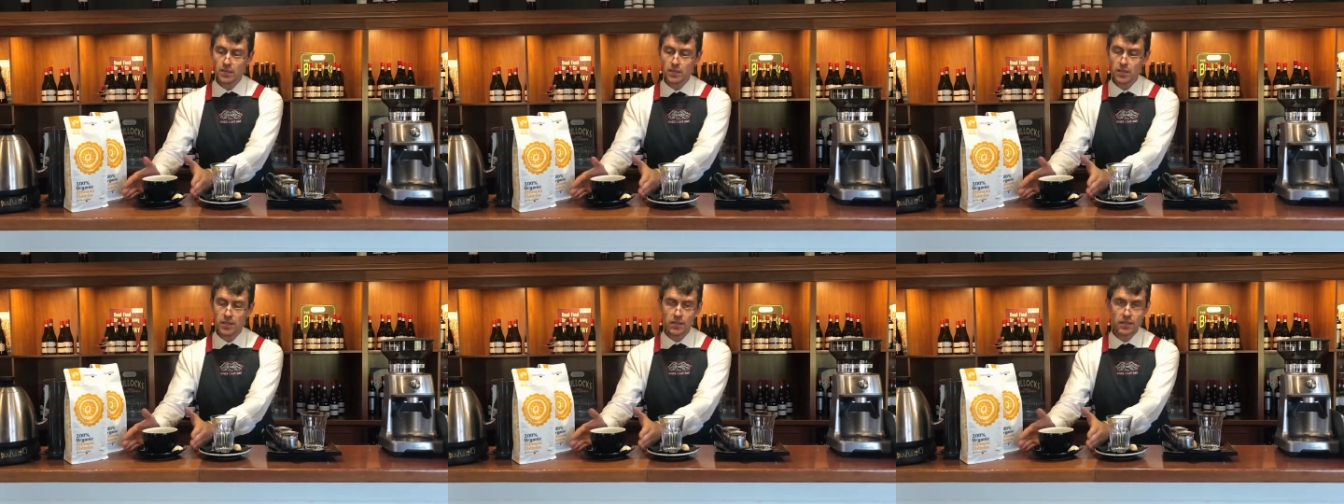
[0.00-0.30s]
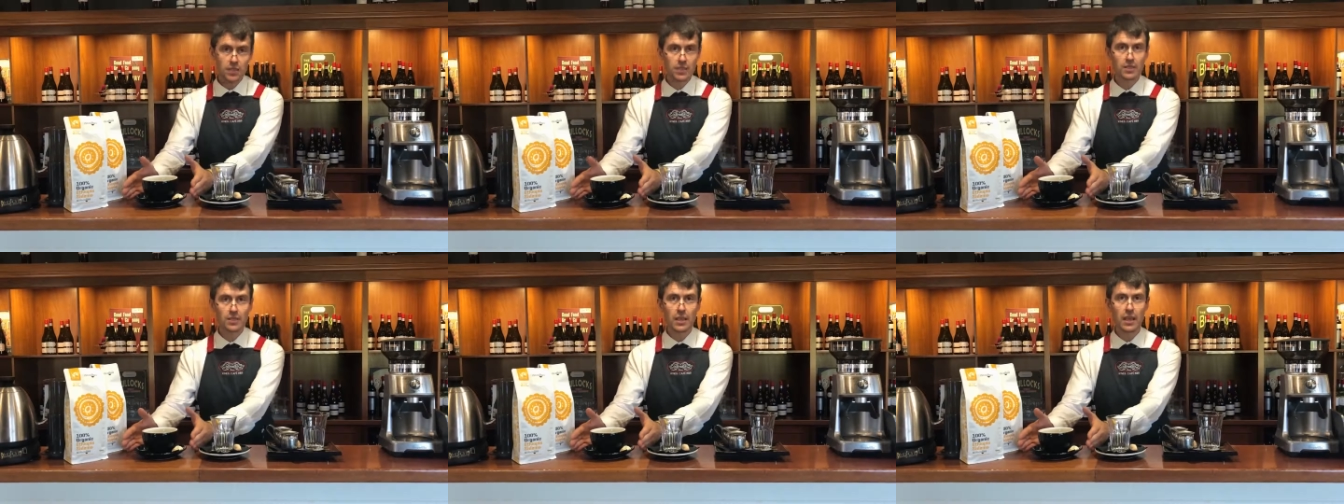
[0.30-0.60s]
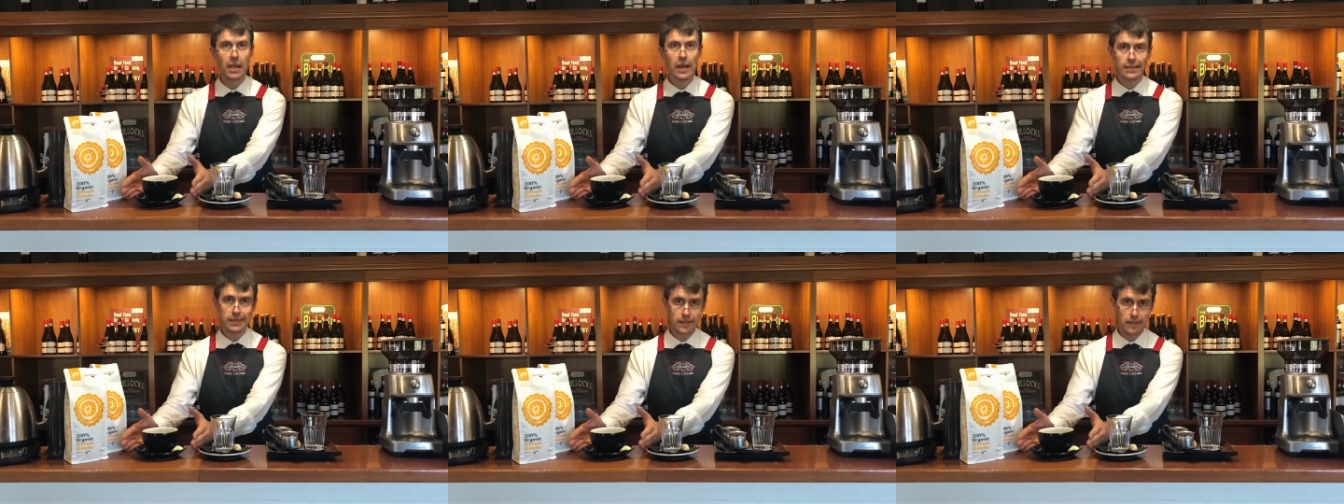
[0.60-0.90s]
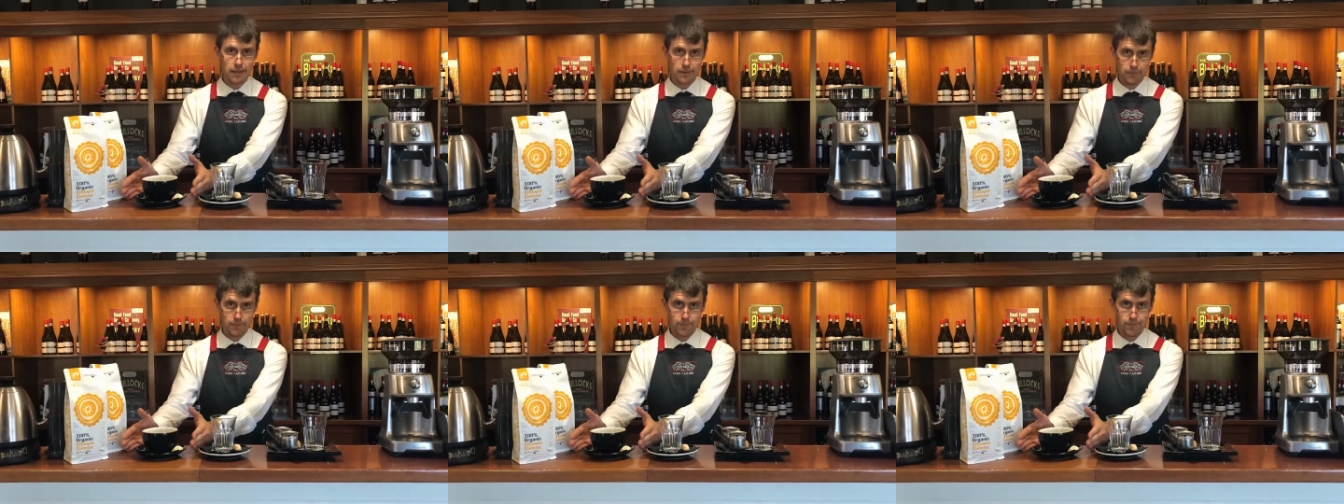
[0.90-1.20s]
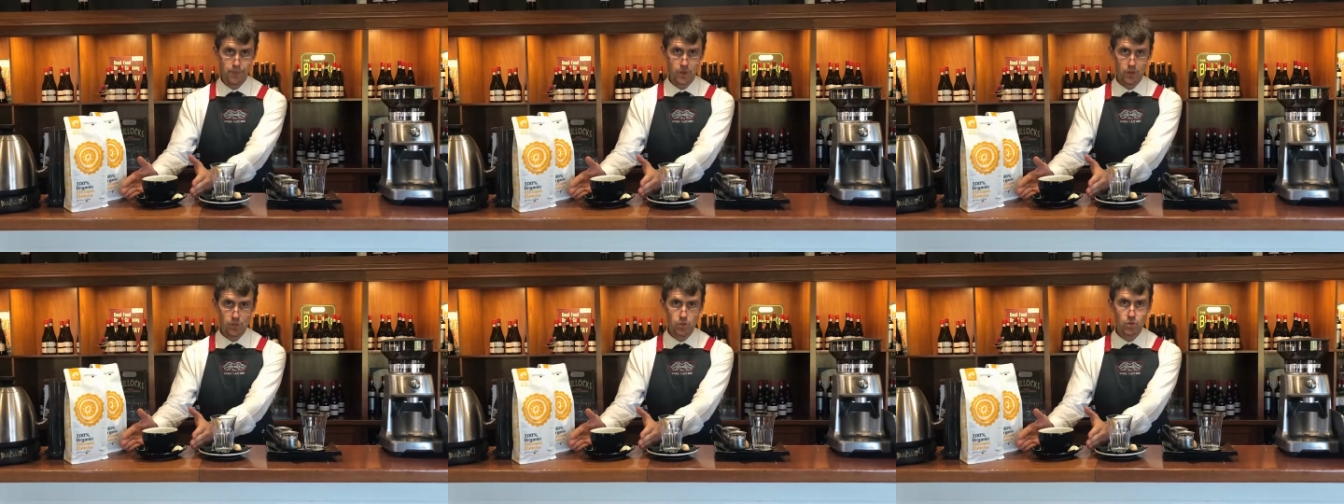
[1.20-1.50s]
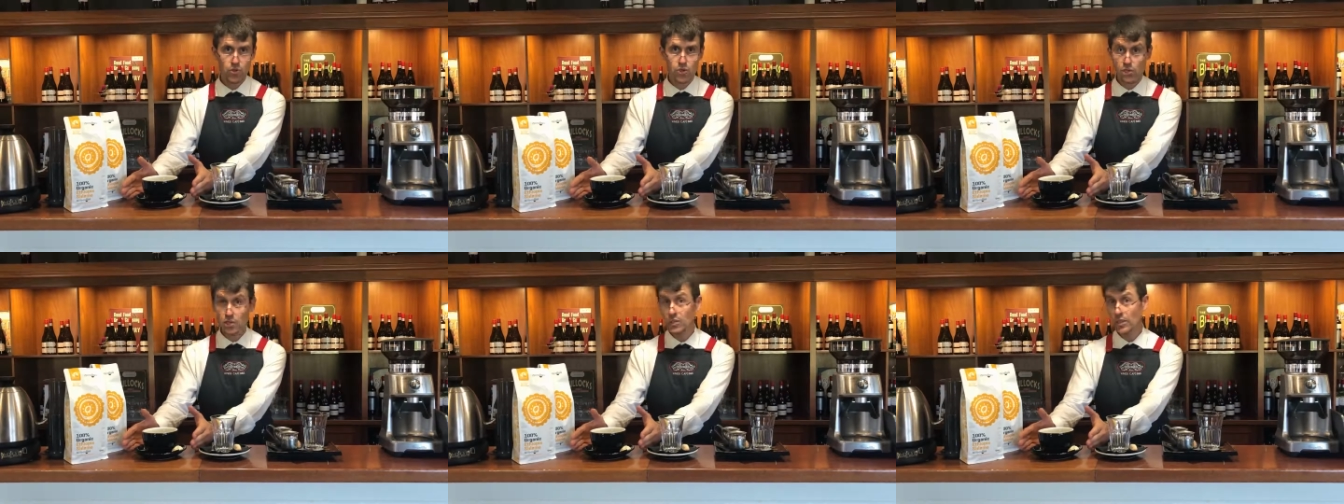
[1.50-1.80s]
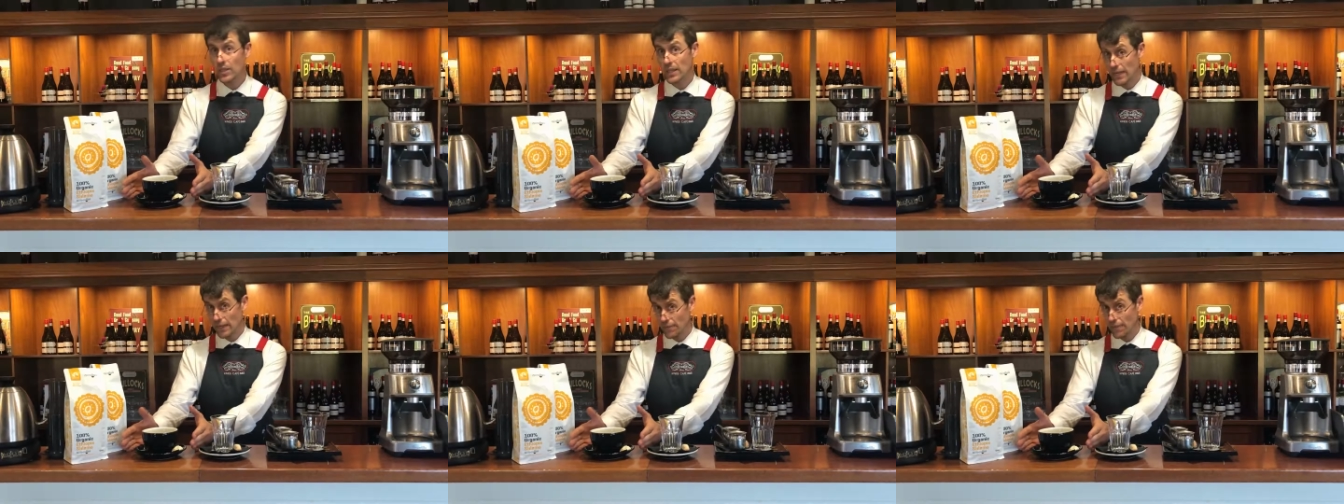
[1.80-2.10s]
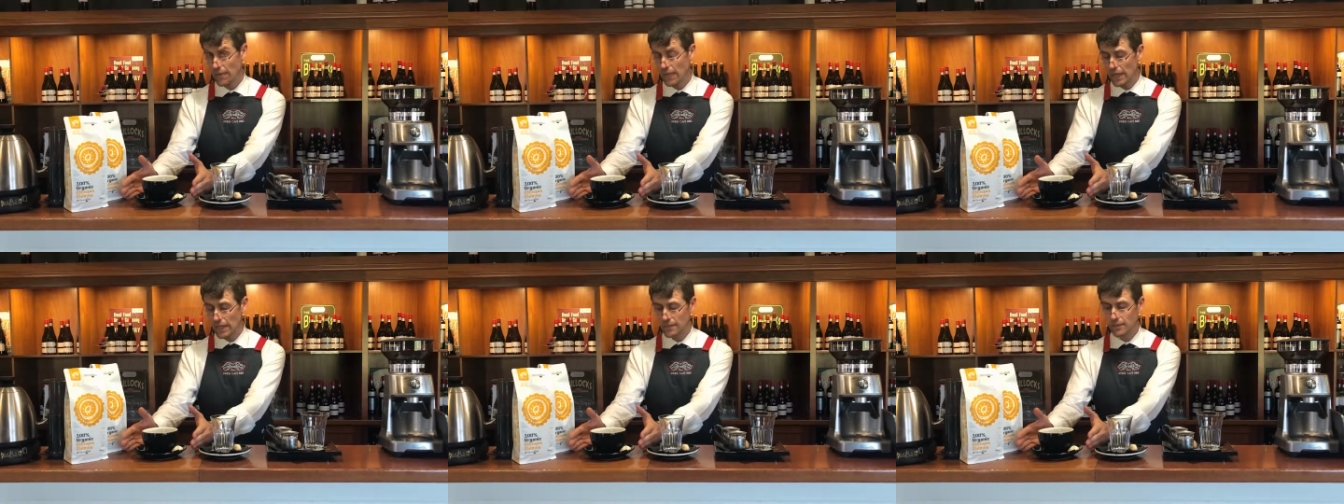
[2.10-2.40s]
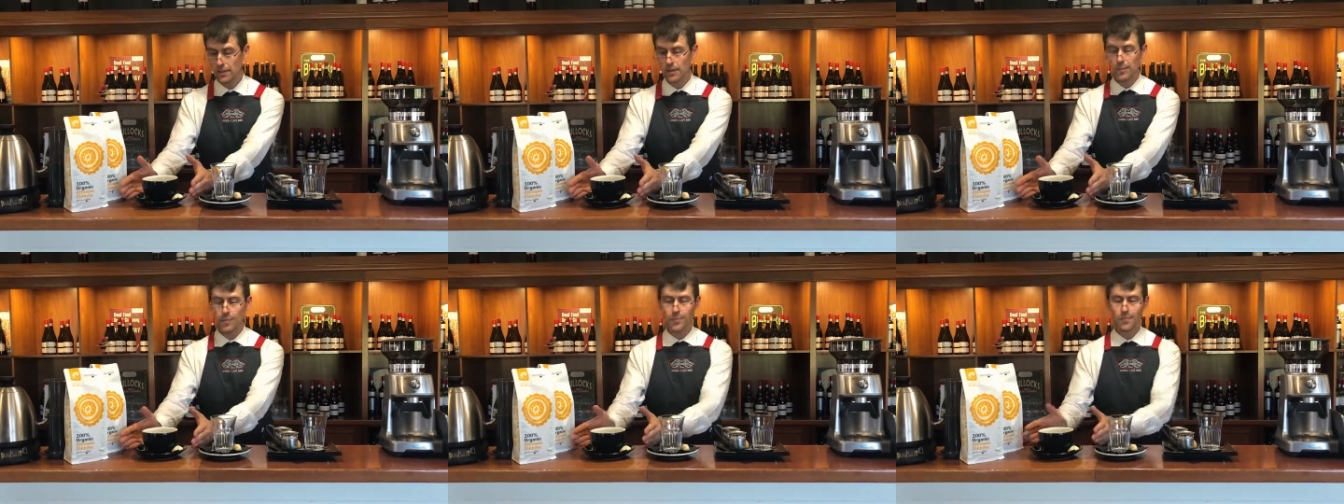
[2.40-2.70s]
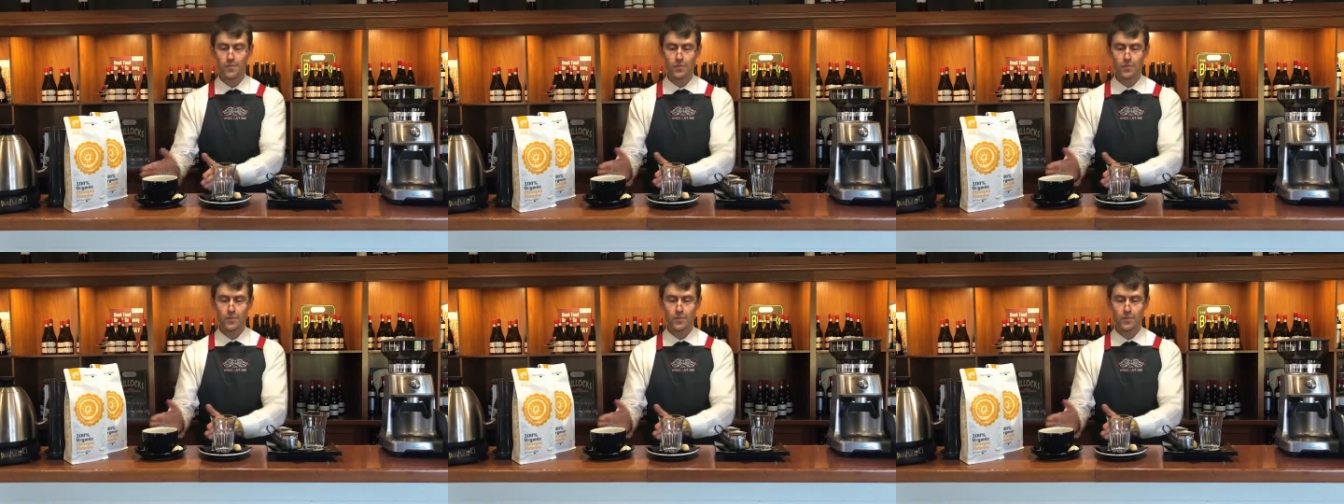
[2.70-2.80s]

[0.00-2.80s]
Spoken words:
this is the latte, which is the Caffe Latte.